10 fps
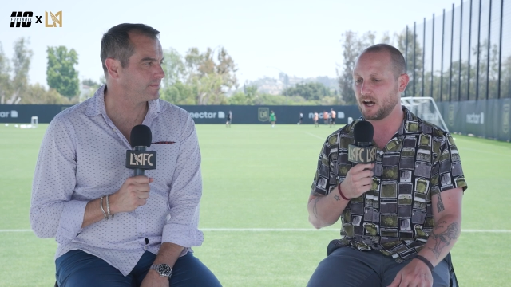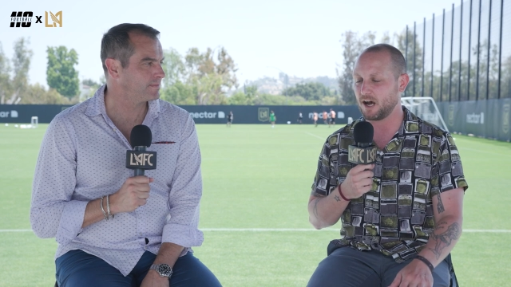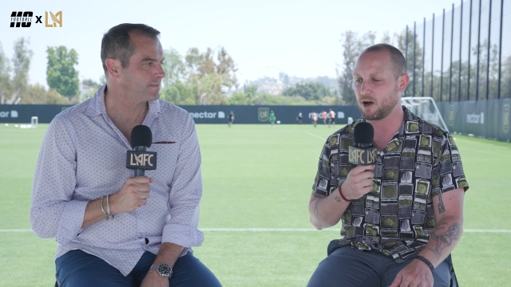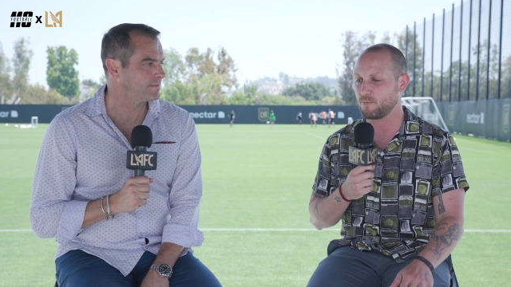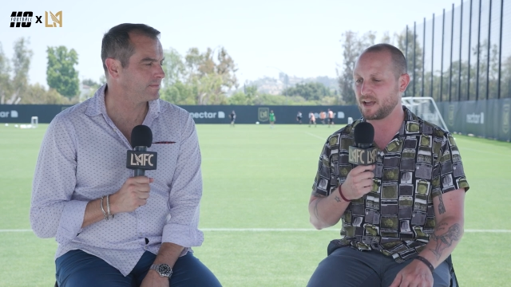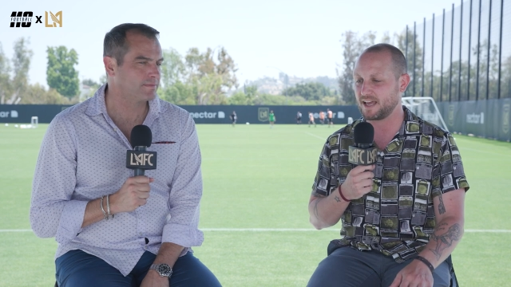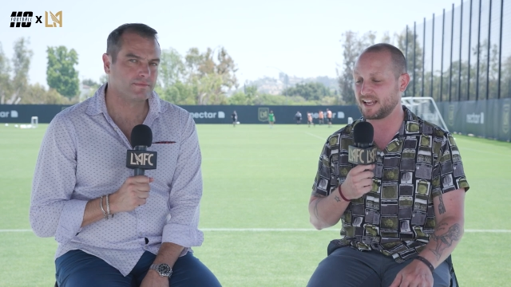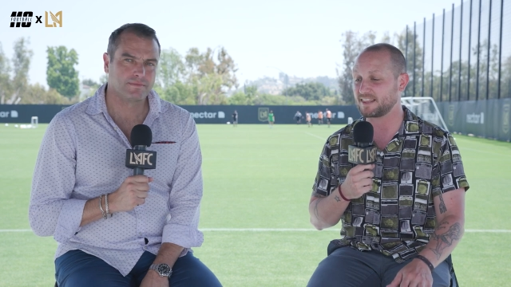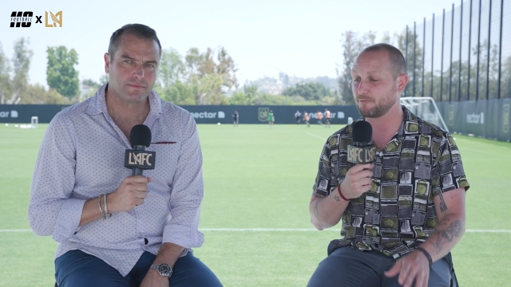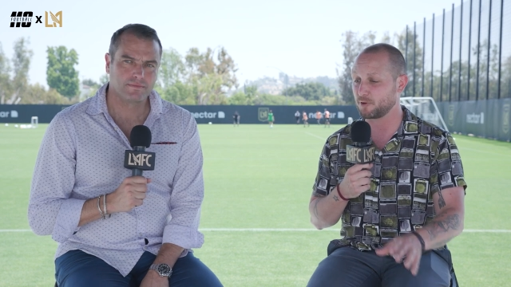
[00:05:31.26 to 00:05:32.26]
Speaker 1: And I
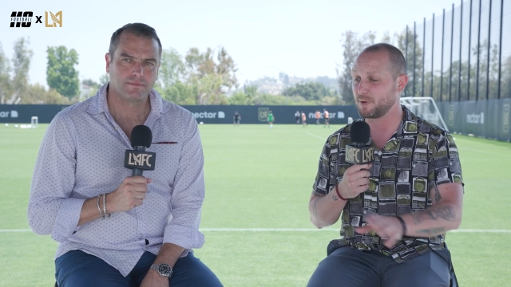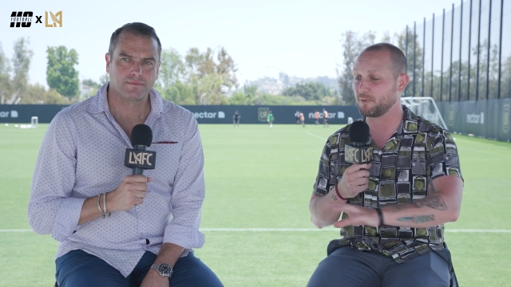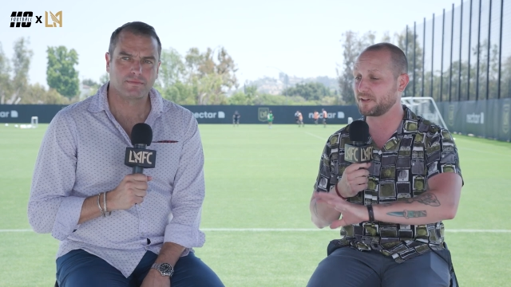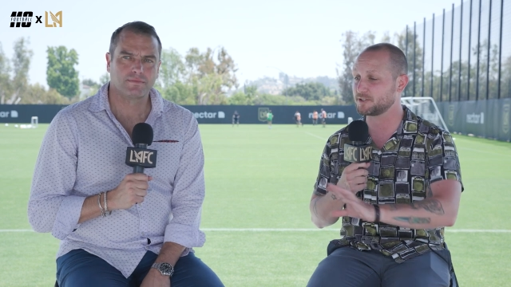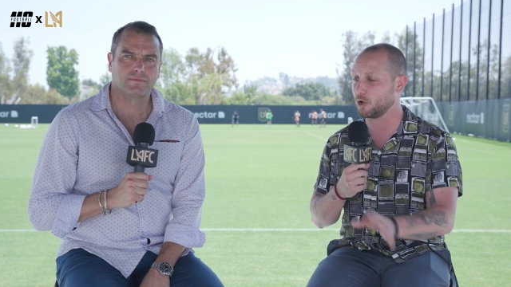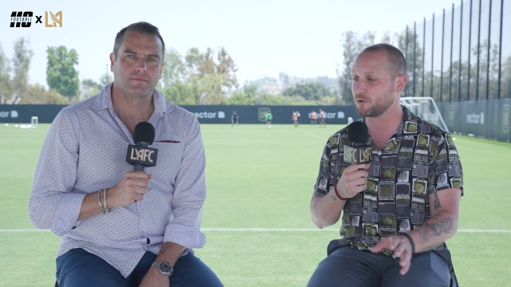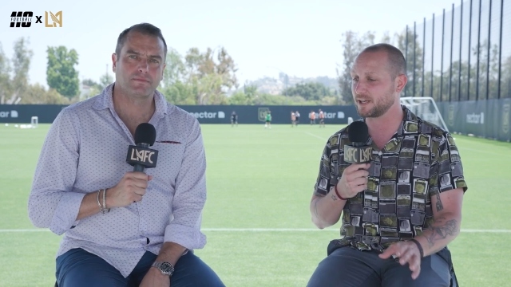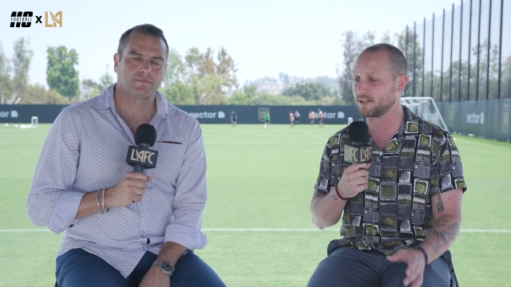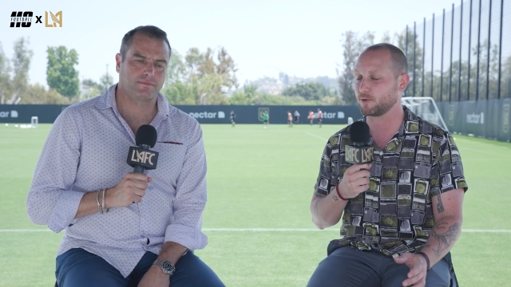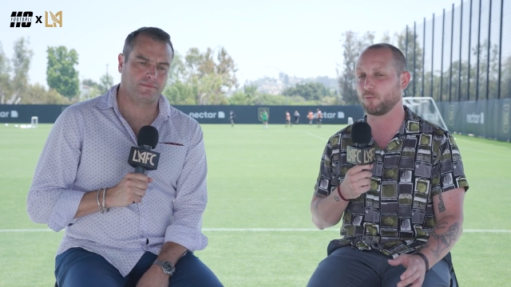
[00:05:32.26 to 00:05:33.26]
think for the people that don't get
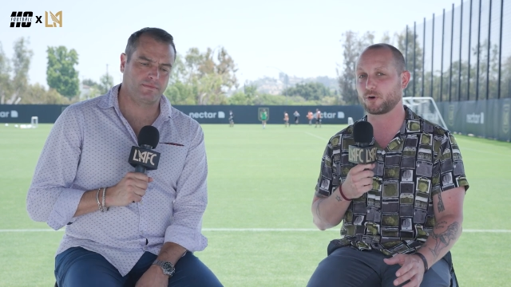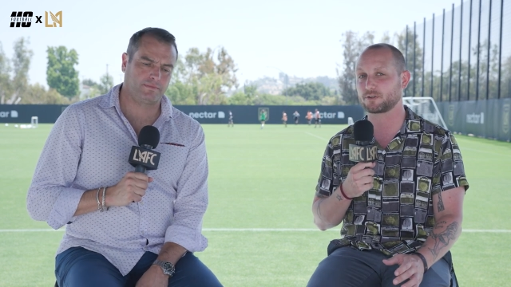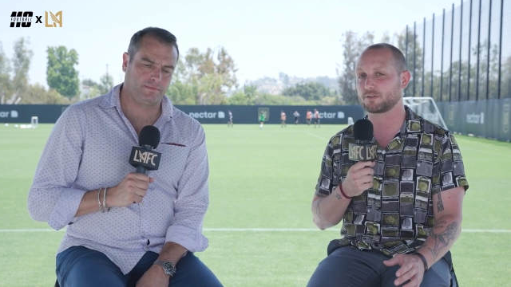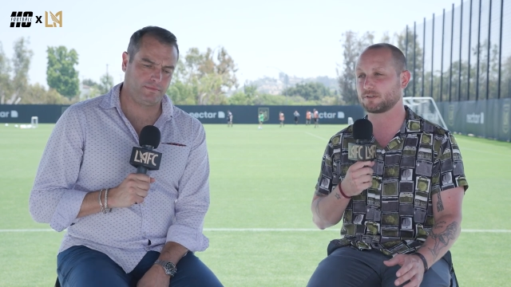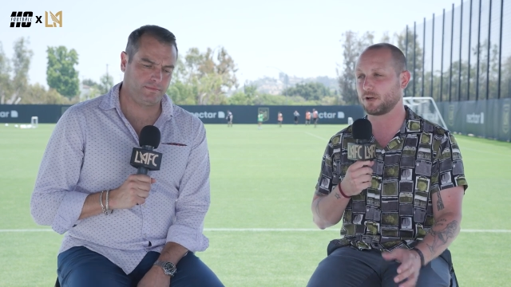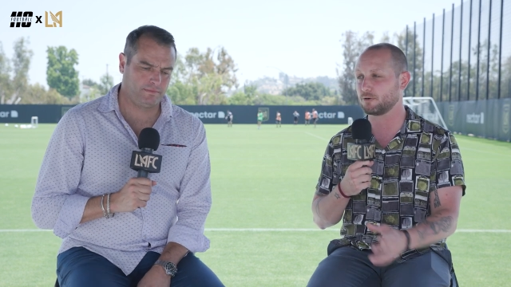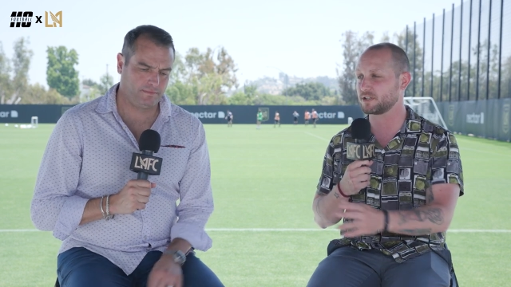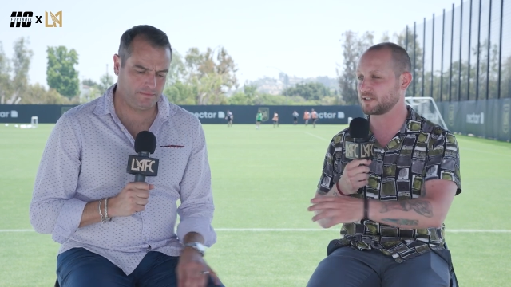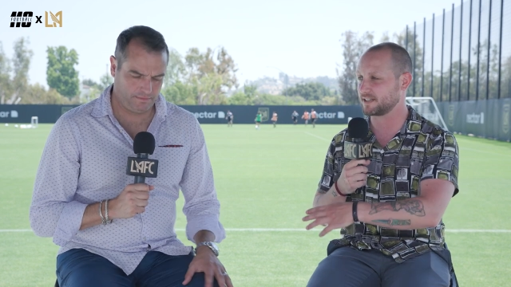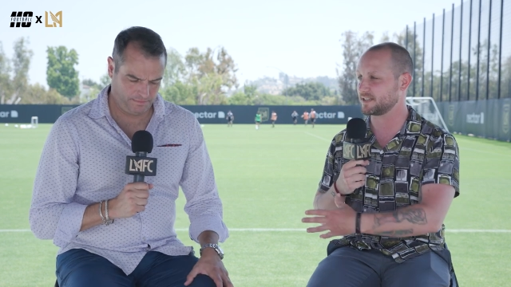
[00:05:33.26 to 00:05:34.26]
it, the more
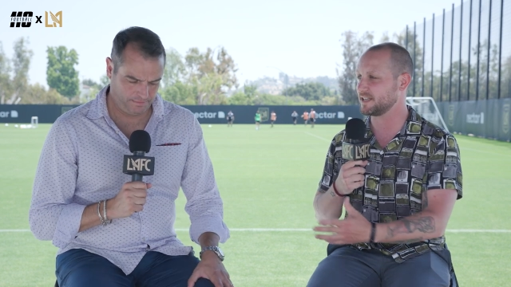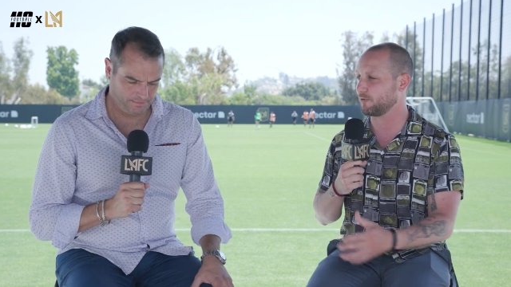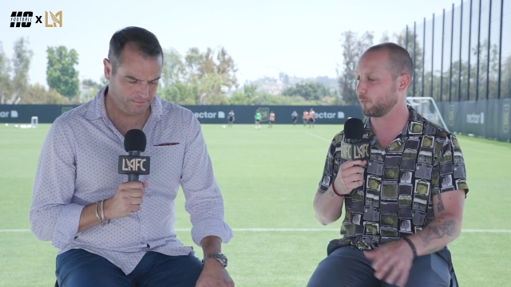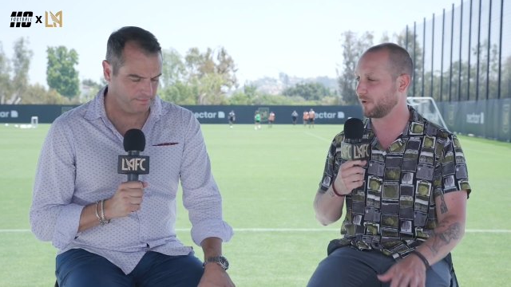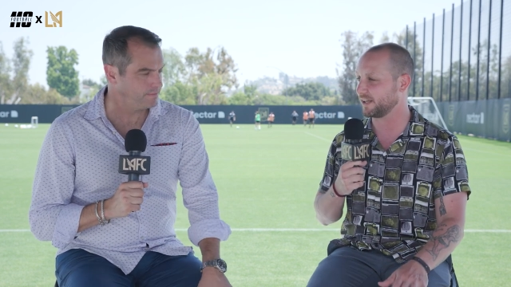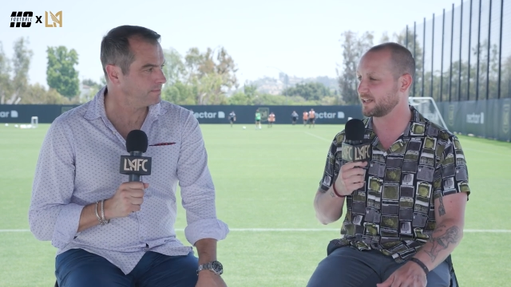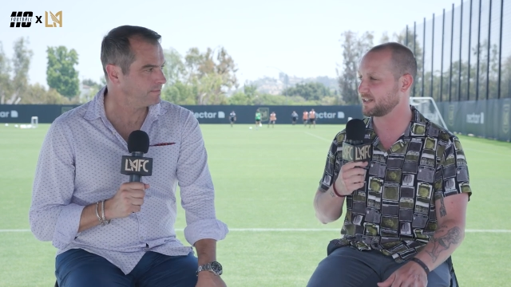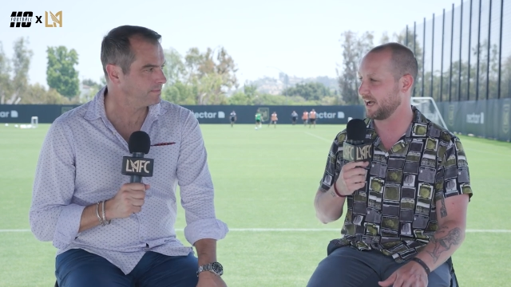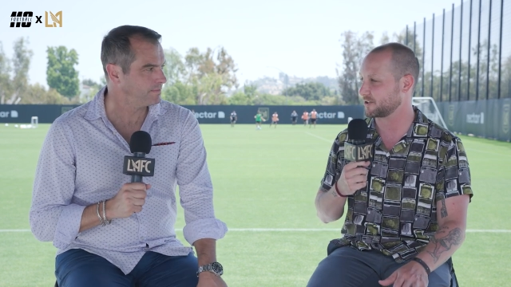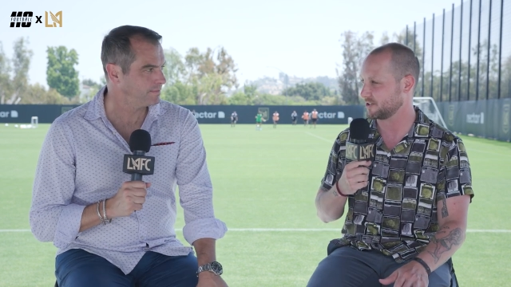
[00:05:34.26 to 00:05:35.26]
coaches like Steve are willing to
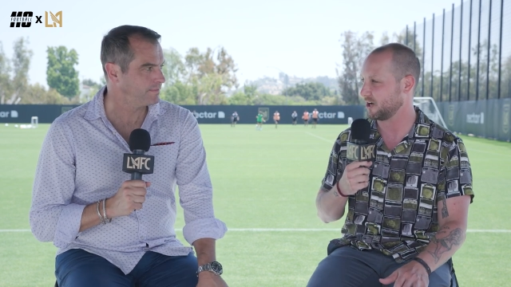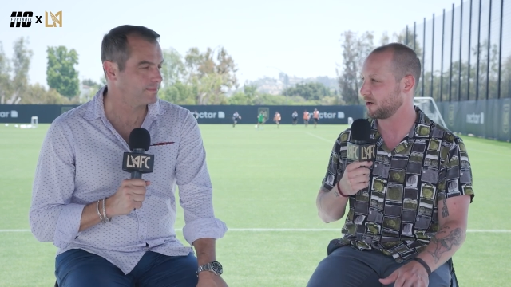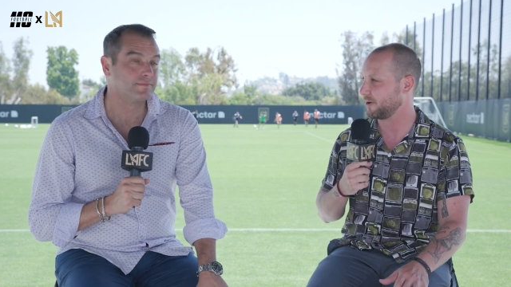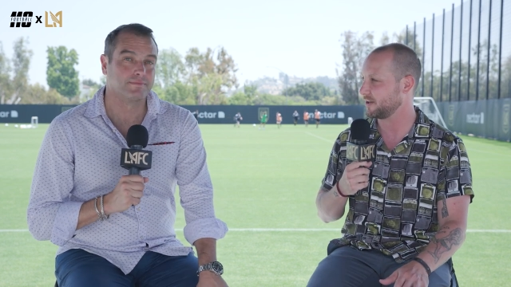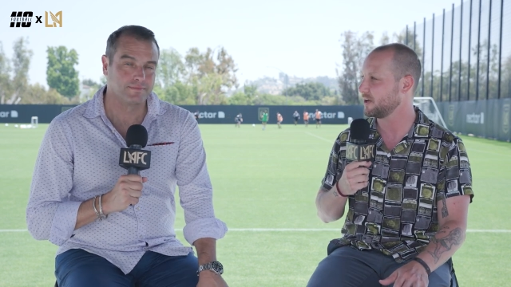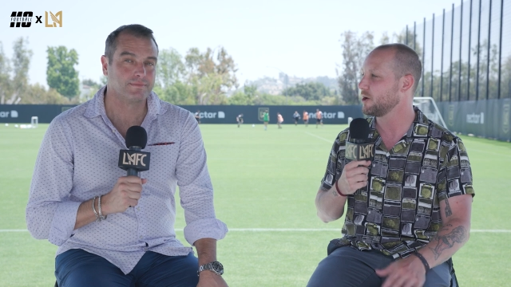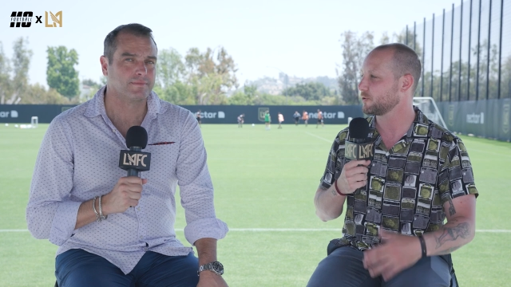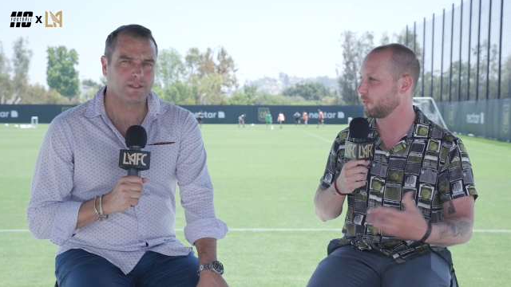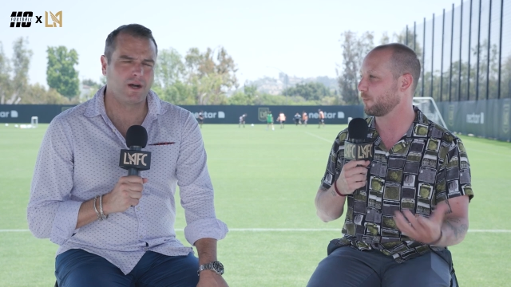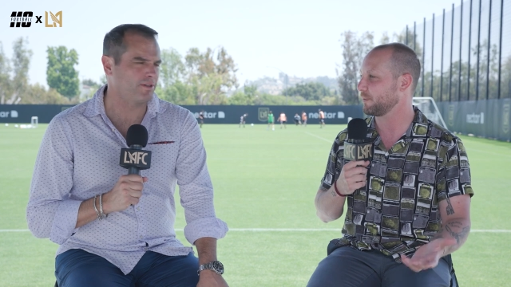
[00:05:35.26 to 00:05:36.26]
actually talk about it, the
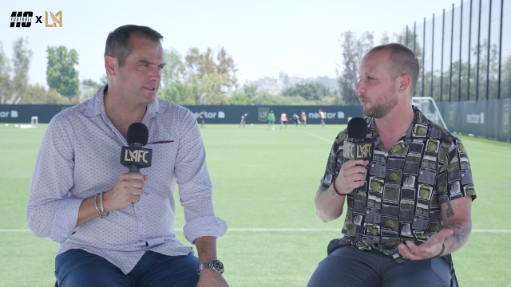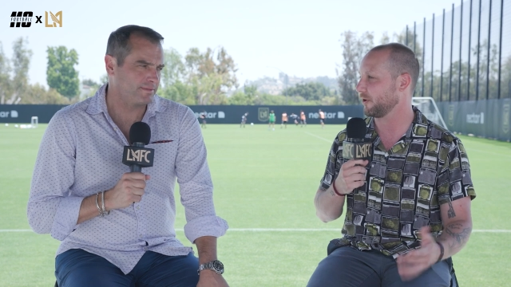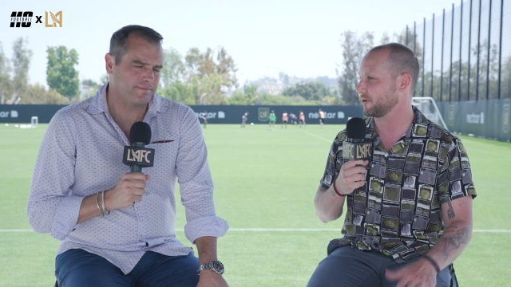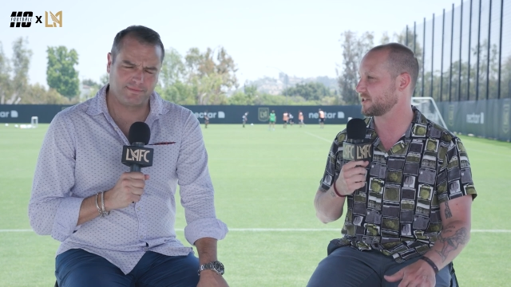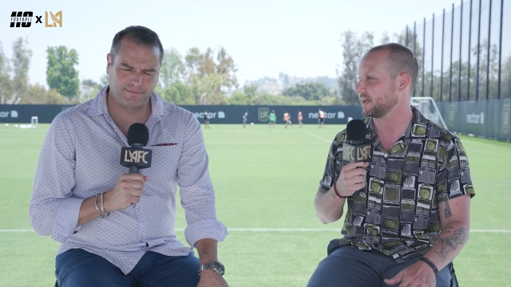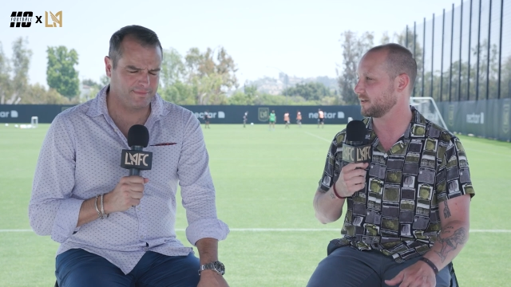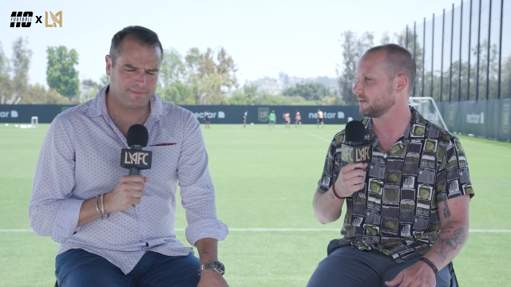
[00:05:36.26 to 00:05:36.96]
more people will understand.